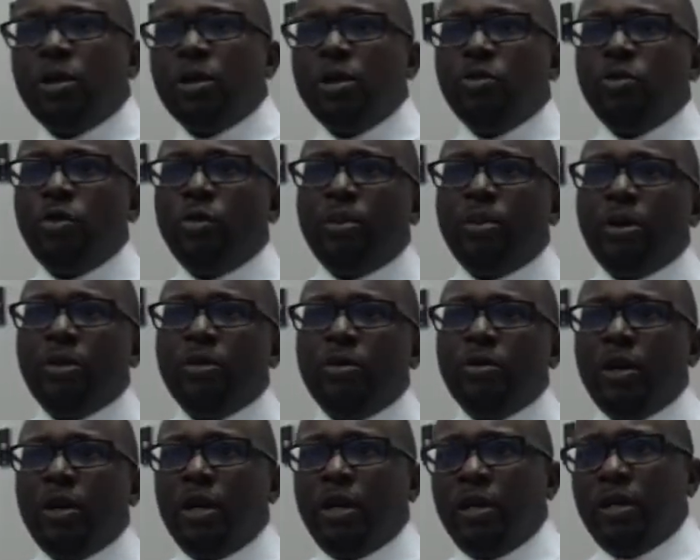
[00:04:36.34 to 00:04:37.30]
the European
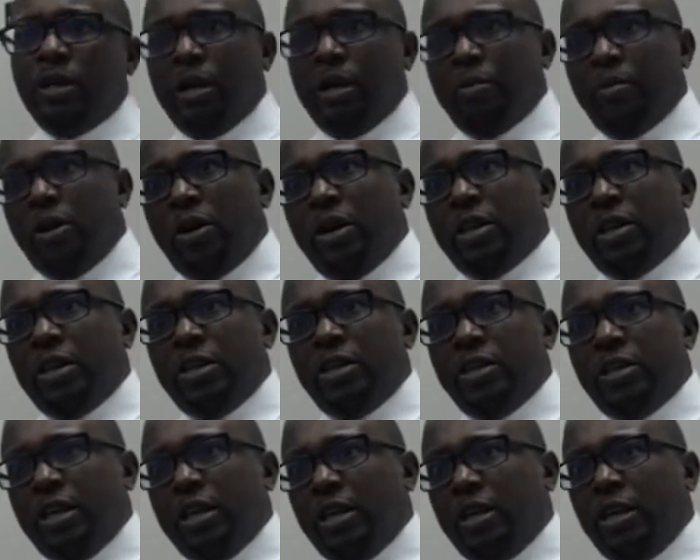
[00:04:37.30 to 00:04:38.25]
Union and the
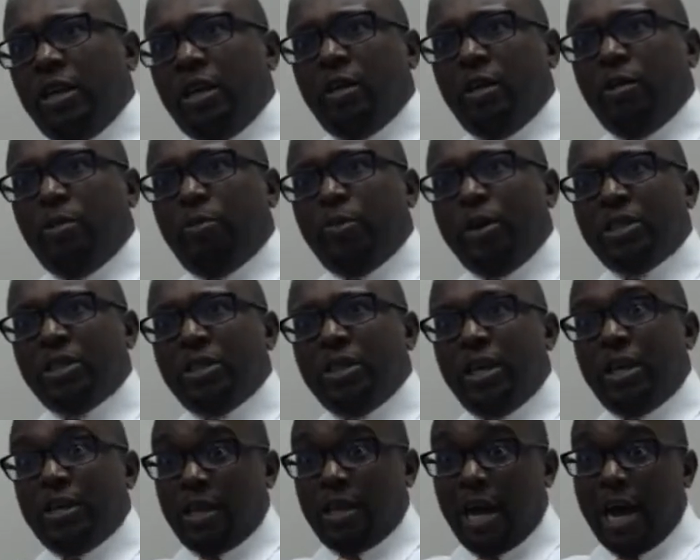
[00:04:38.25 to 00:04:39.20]
Americans and the
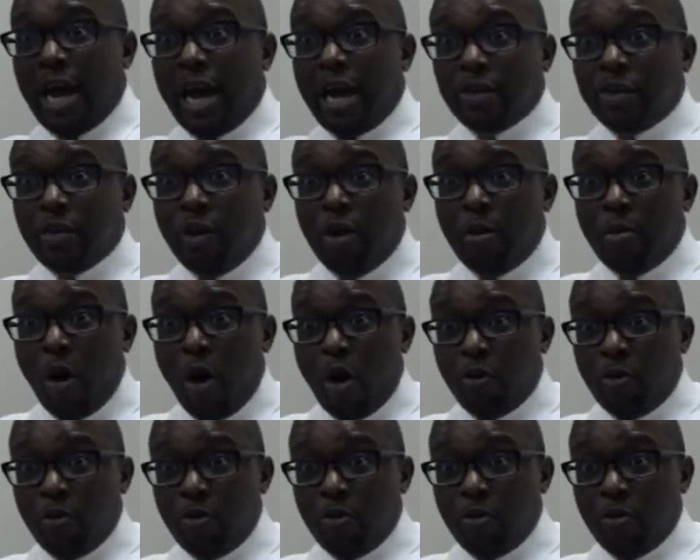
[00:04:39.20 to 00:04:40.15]
president, I said, John
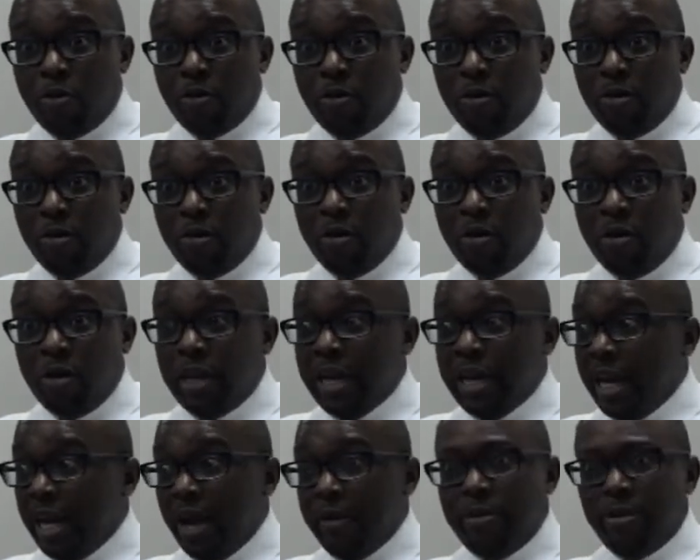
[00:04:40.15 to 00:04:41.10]
Morlu,
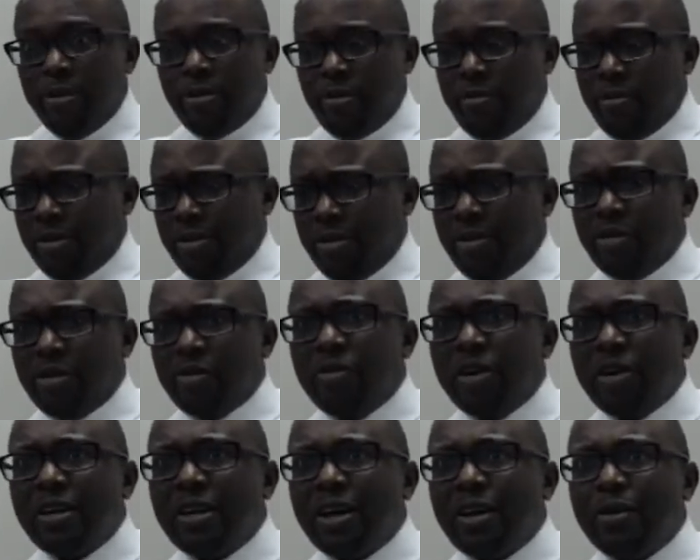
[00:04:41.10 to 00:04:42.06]
can I pay somebody
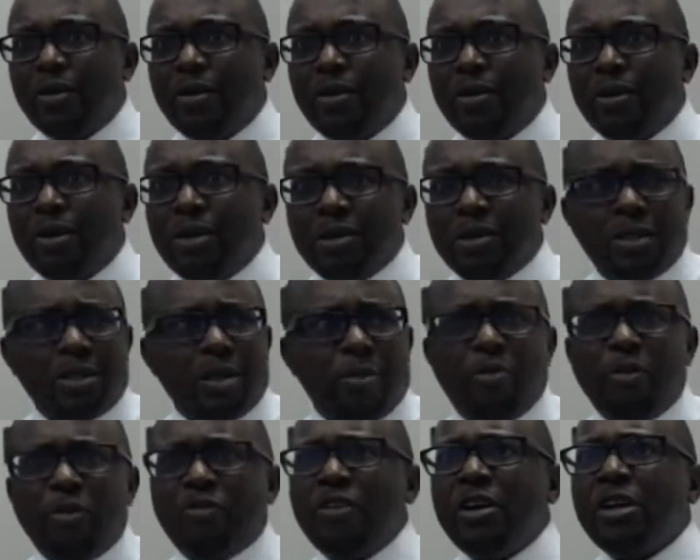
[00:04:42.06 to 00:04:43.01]
$75? These are
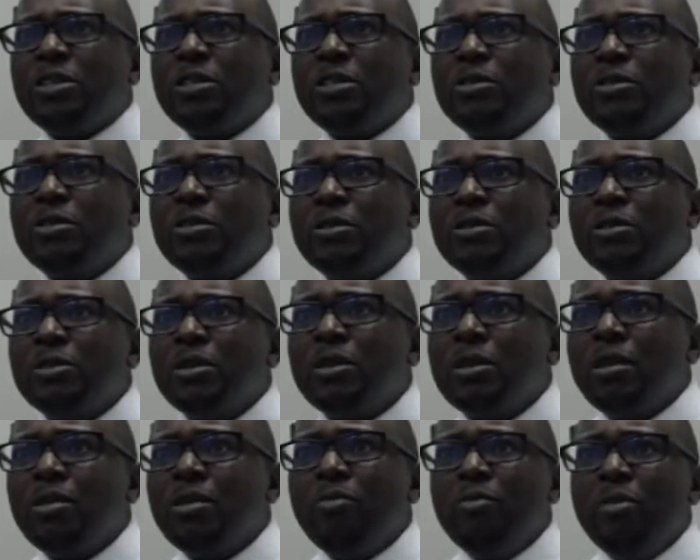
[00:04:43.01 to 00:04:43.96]
professionals.
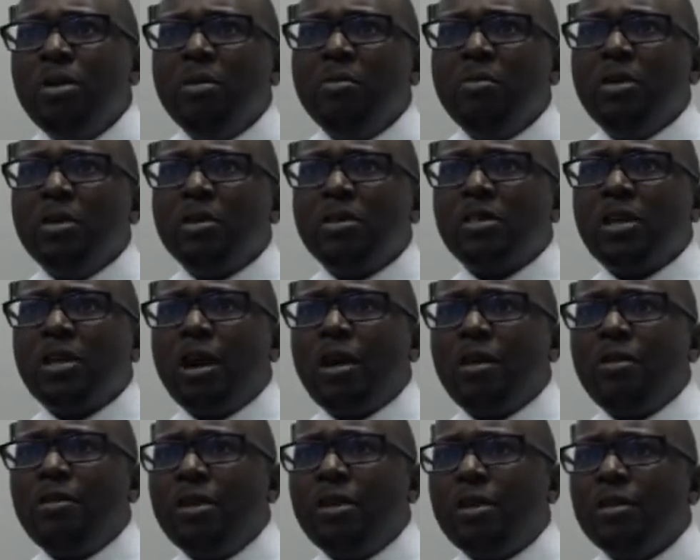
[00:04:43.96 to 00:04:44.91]
Minimum
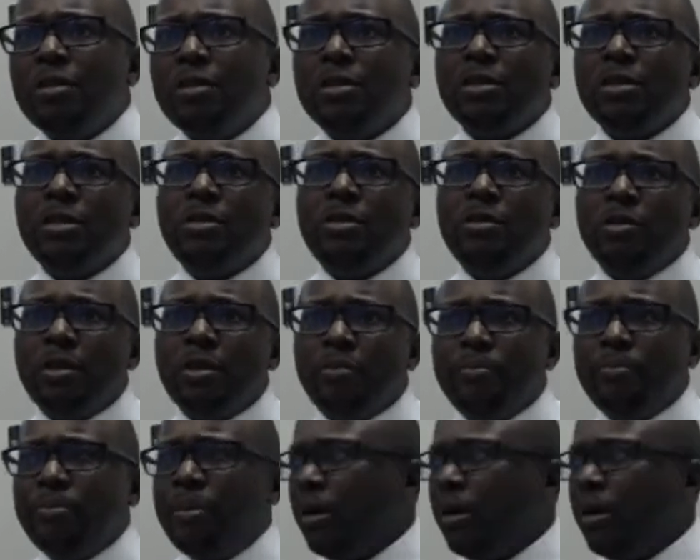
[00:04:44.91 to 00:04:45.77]
salary, $300.